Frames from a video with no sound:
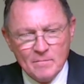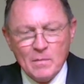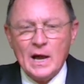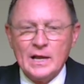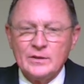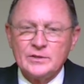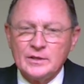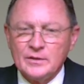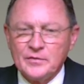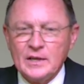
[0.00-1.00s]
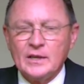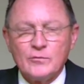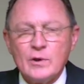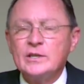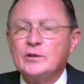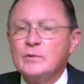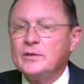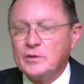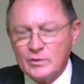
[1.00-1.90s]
minds to think and reason with.